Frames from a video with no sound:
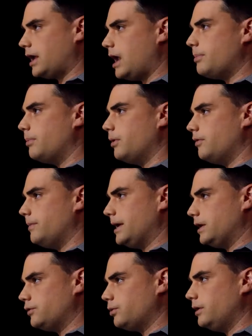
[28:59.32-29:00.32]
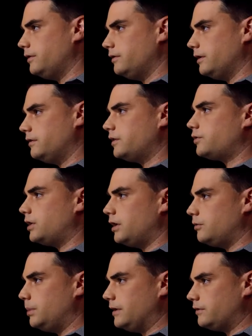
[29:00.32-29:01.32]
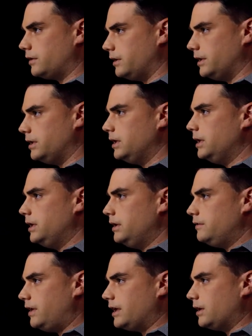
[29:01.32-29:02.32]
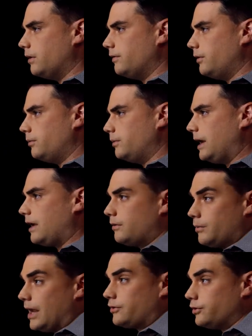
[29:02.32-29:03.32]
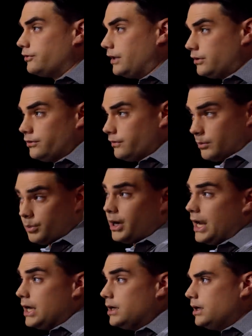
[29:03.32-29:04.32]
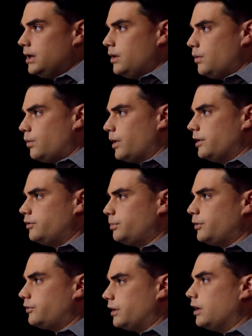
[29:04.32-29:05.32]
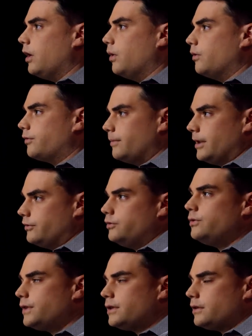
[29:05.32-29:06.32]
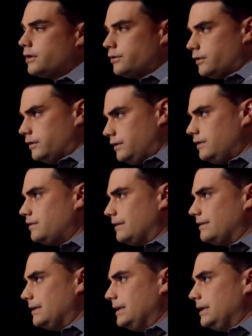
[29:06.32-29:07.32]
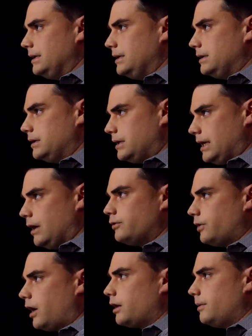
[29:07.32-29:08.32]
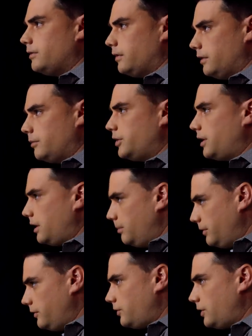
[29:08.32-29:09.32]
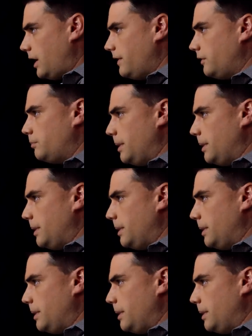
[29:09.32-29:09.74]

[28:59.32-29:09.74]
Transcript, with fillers: not capable of making choices. Addiction has basically taken over the ra- rational centers of brain. Where are you supposed to go from there? Do you think that there's a decent counter-argument to the libertarian position on this